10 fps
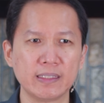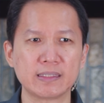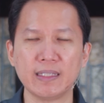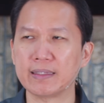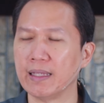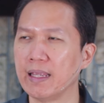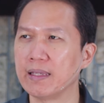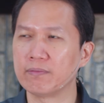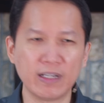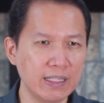It's not
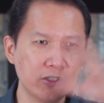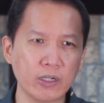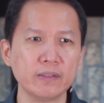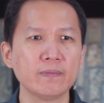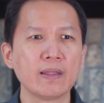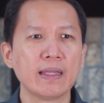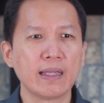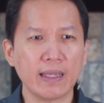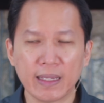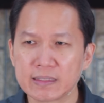a religion.
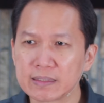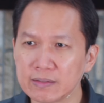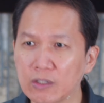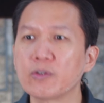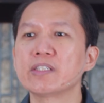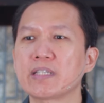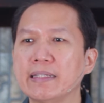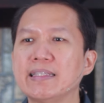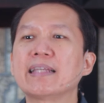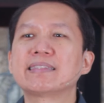It's the
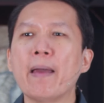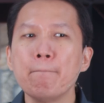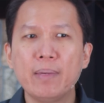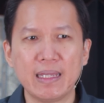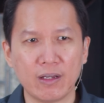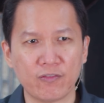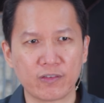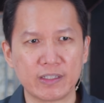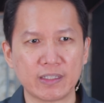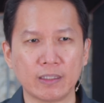Christians, the assembly of
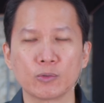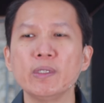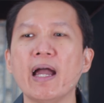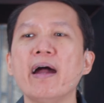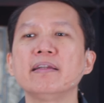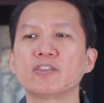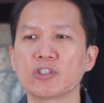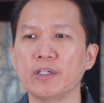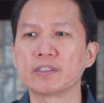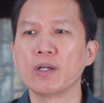Christians. We are the
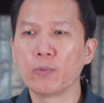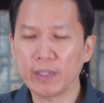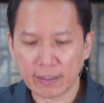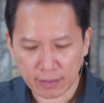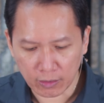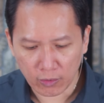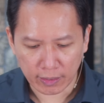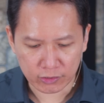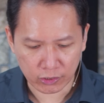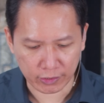church. We are the
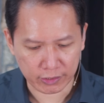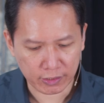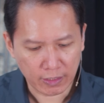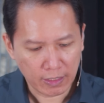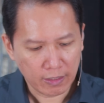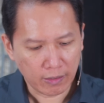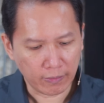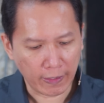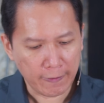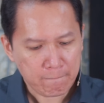local church.
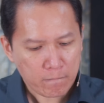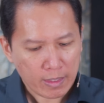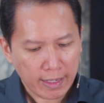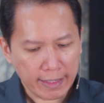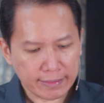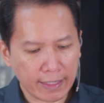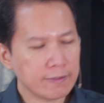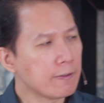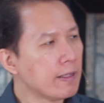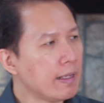Okay? And
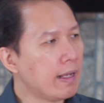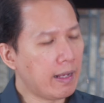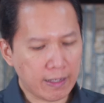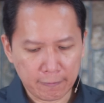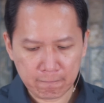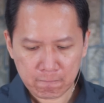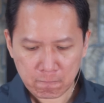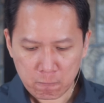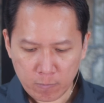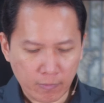then, um,
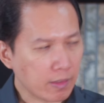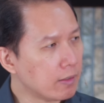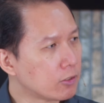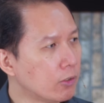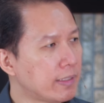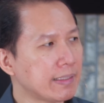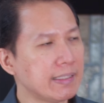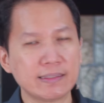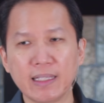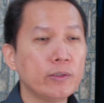so that
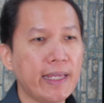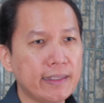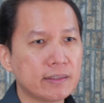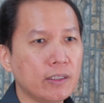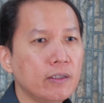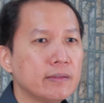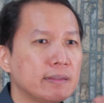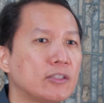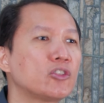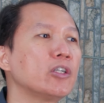is audience, no?
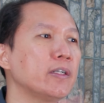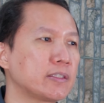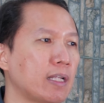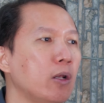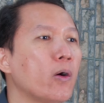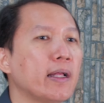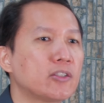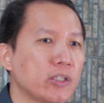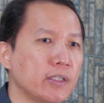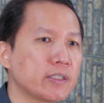The church, the local
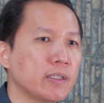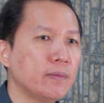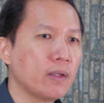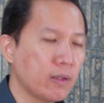church.